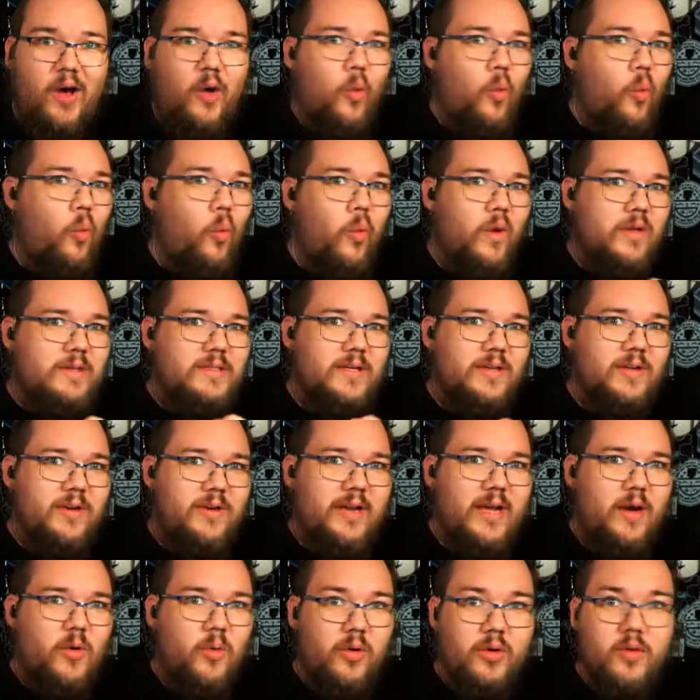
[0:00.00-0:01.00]
what's on your
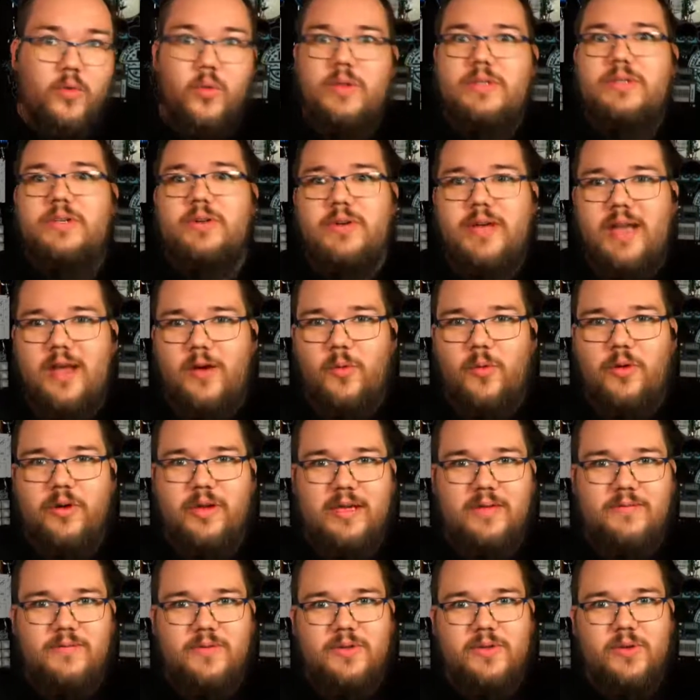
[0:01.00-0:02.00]
network, what's your network
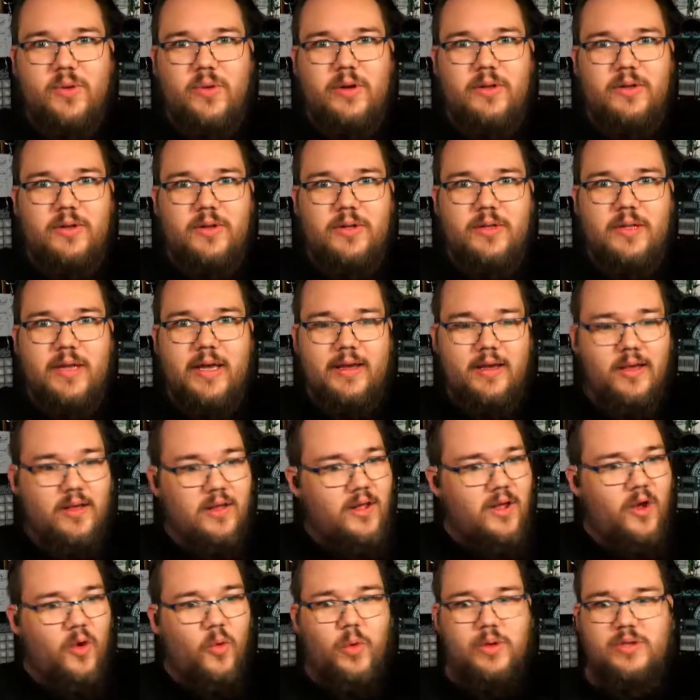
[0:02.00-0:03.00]
inventory look like,
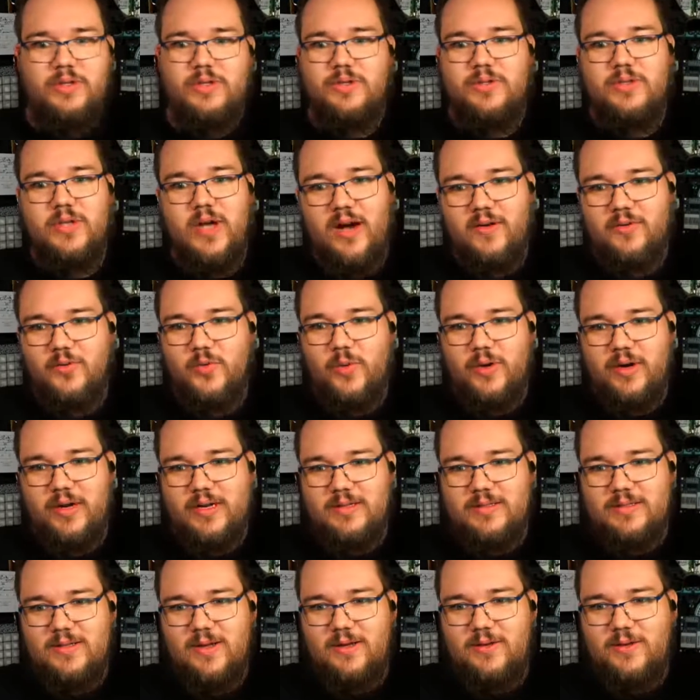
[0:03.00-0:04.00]
what's your software
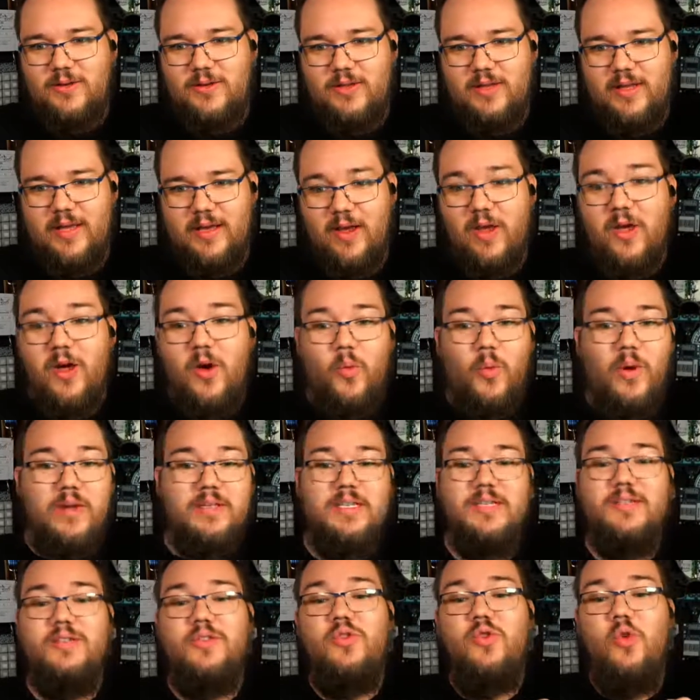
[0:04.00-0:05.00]
install look like, what
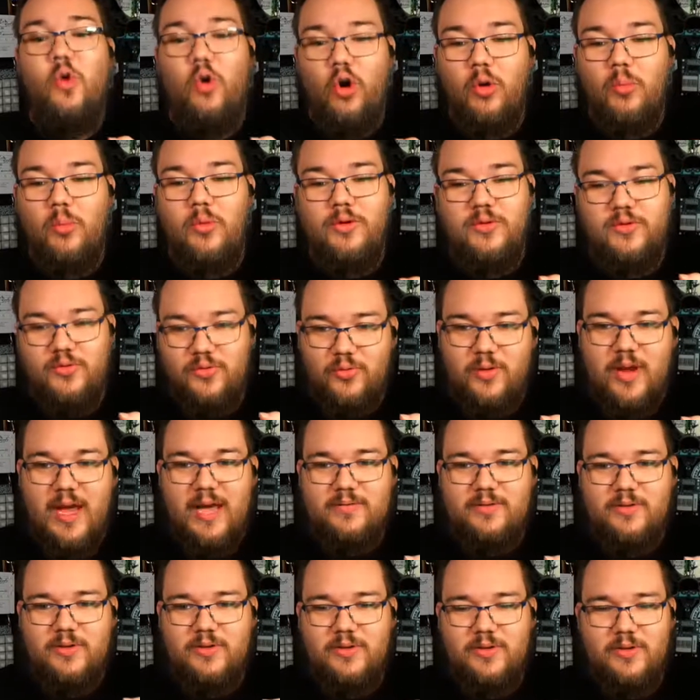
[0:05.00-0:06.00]
does normal
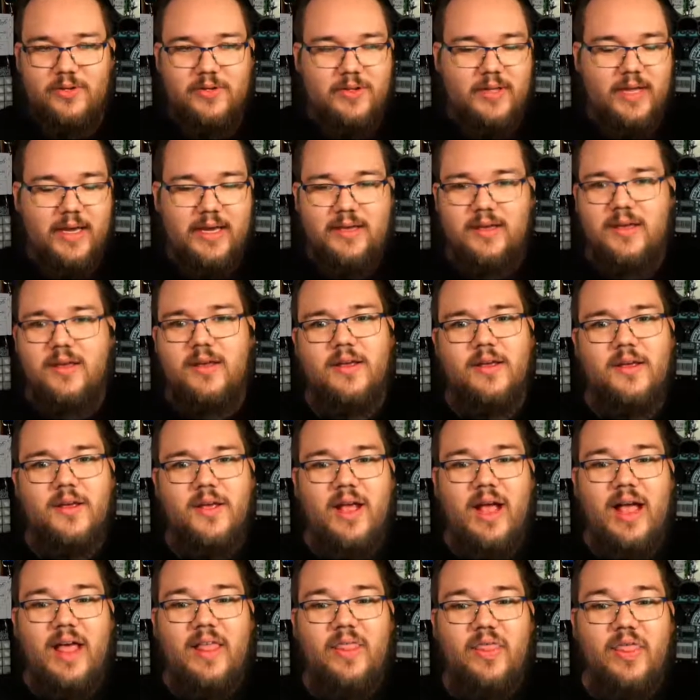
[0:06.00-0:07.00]
traffic look like,
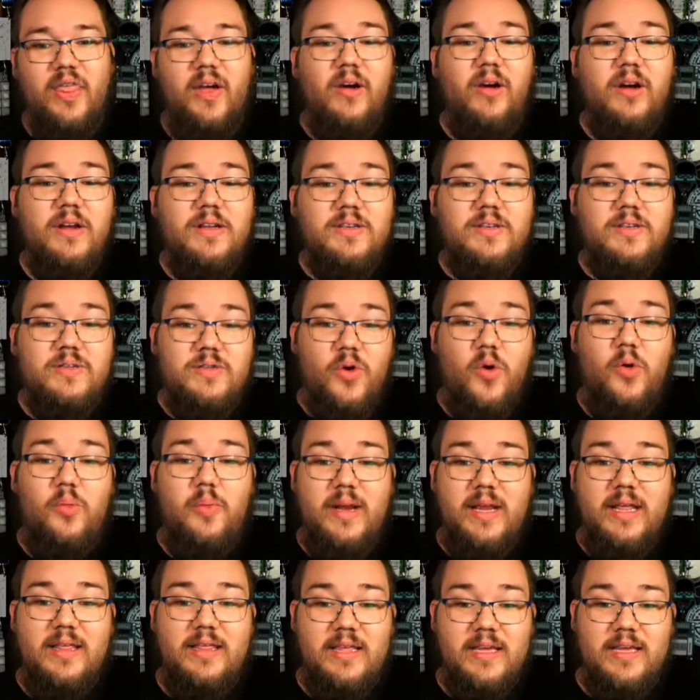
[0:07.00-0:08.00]
there is so
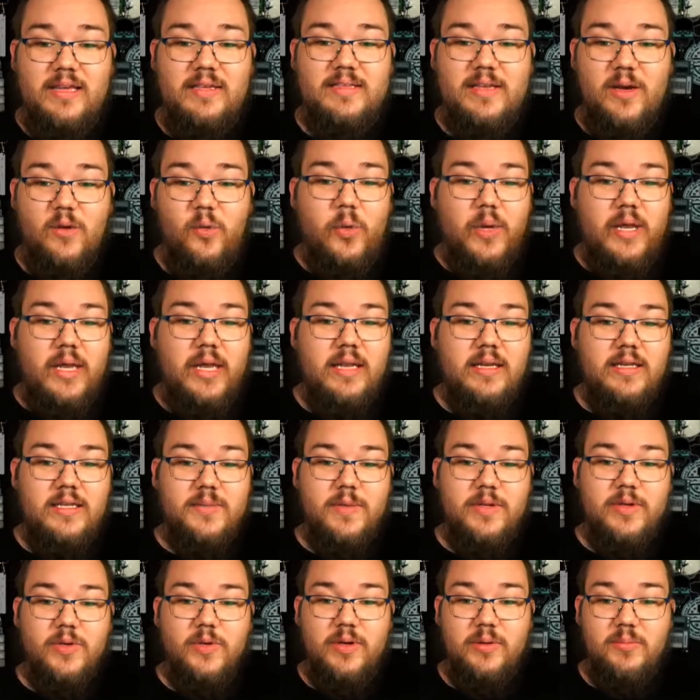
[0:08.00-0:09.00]
many things that we need to
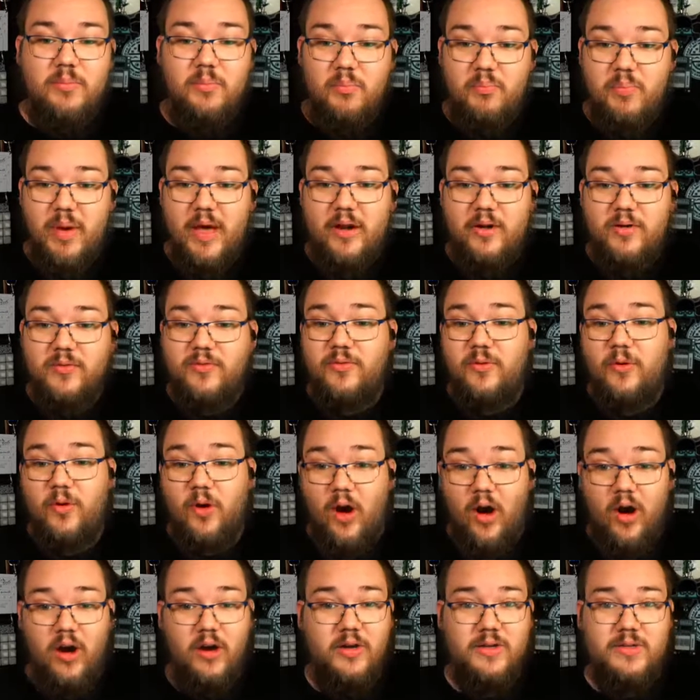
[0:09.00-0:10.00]
be doing better for
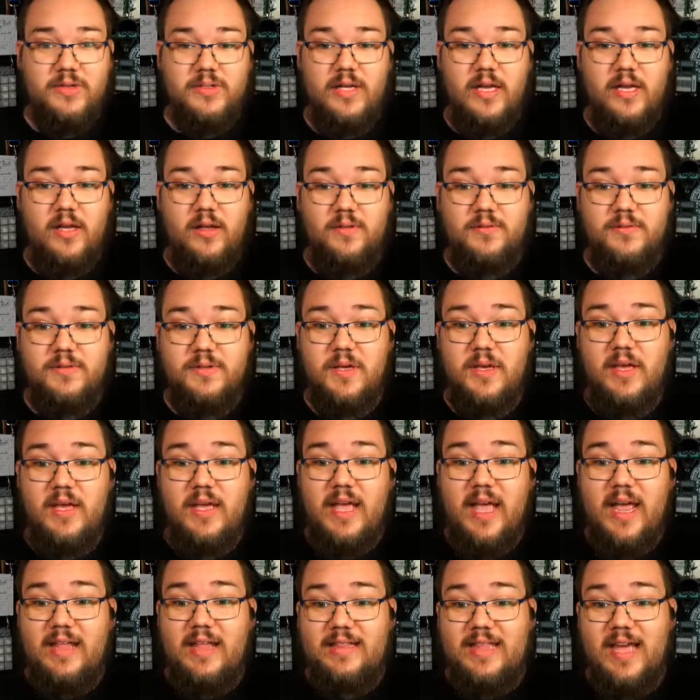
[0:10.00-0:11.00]
ourselves
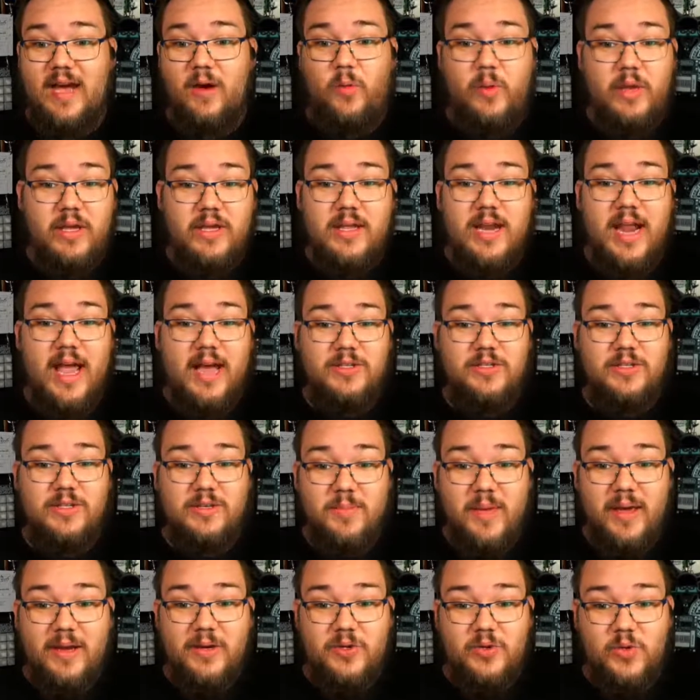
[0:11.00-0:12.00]
that we can actually
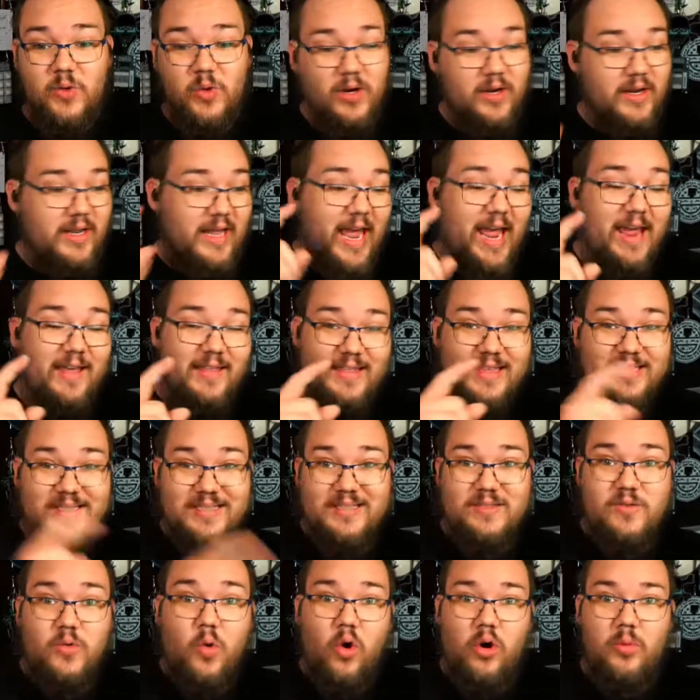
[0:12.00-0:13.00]
make sure, hey, this
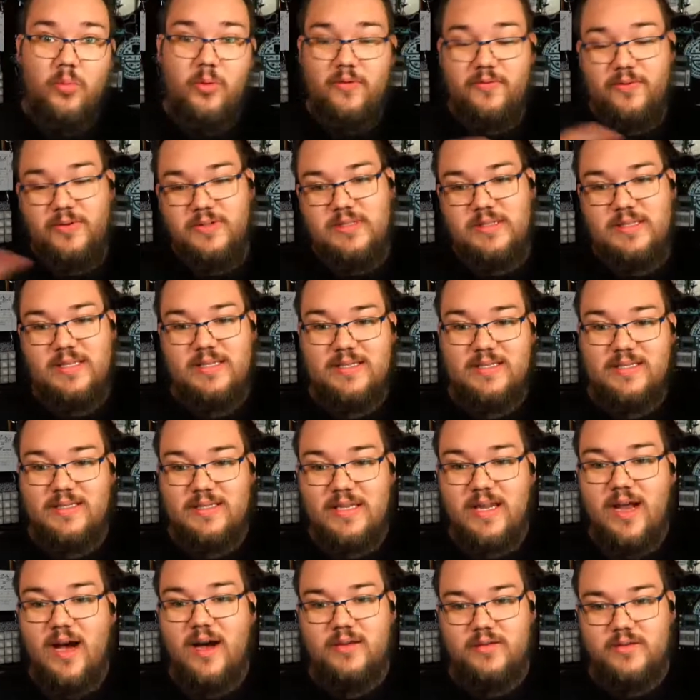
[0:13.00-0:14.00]
is normal versus this is
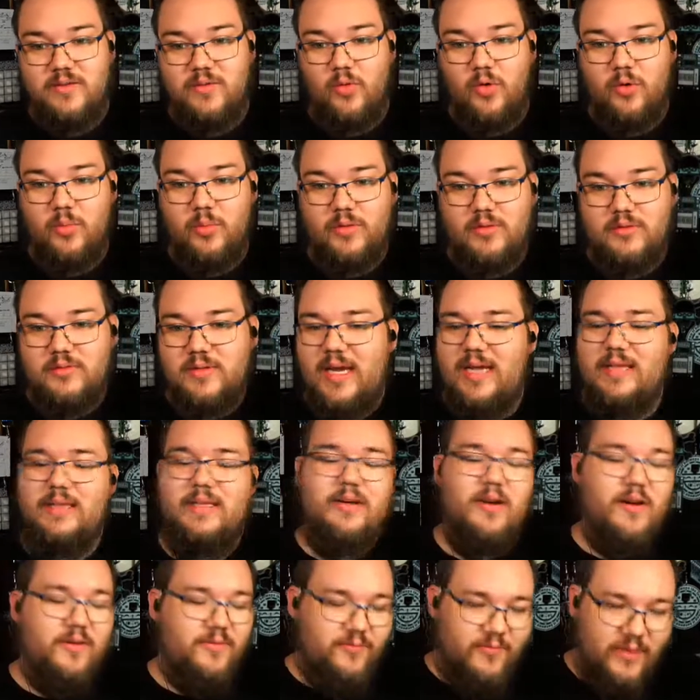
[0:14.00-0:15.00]
not normal. And
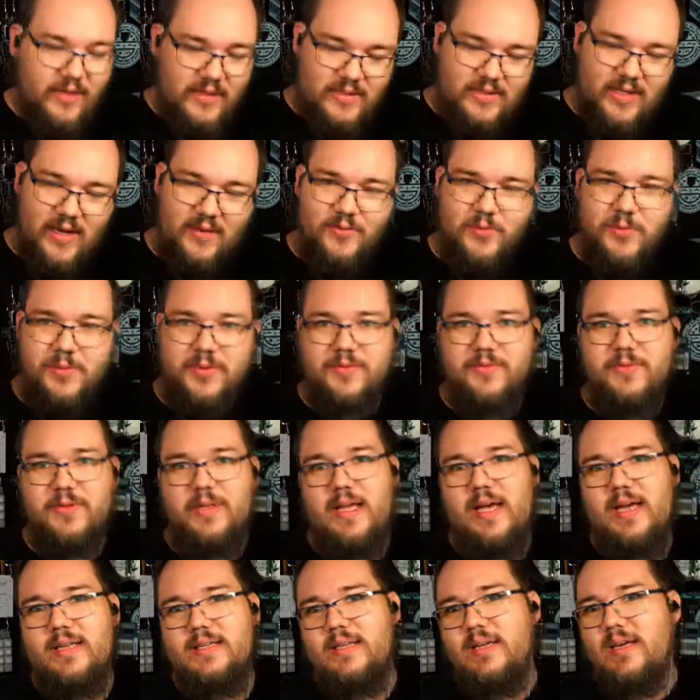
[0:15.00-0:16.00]
there are free softwares for
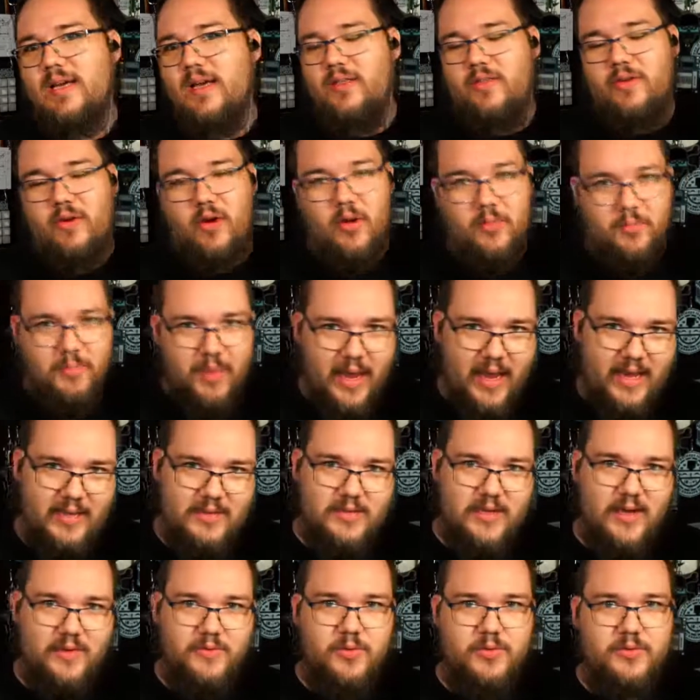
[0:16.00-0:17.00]
that. There are paid
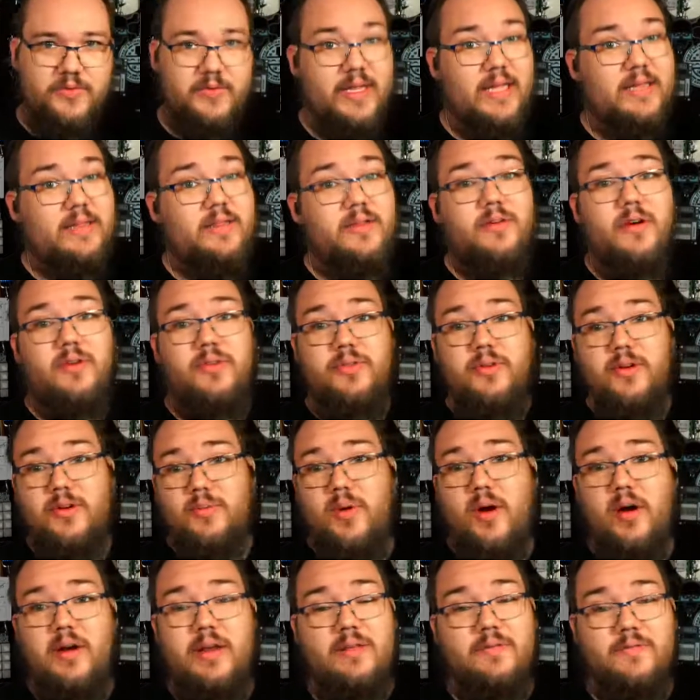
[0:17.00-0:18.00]
softwares for that. There are
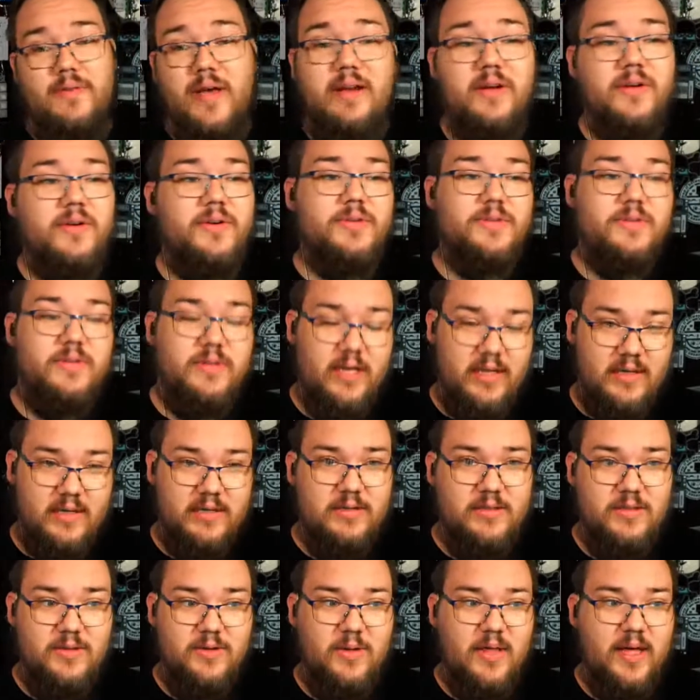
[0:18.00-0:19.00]
third-party vendors that
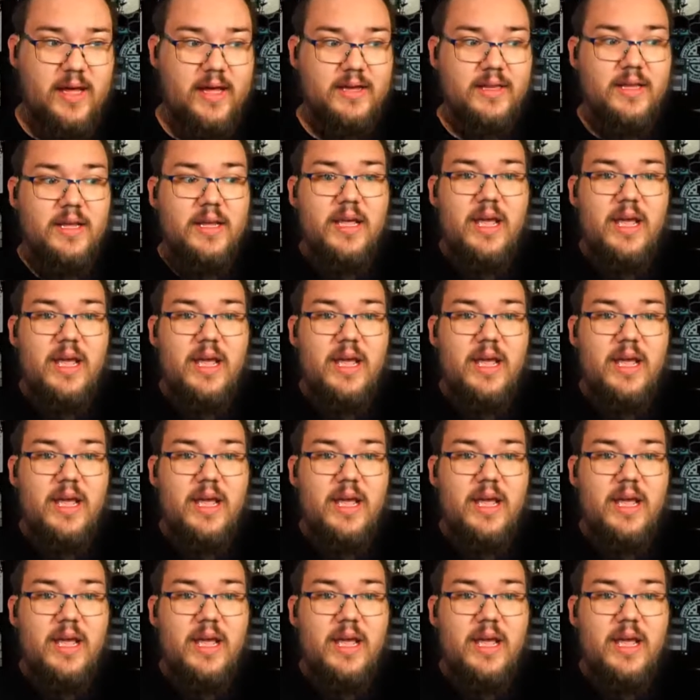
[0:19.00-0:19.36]
can do that.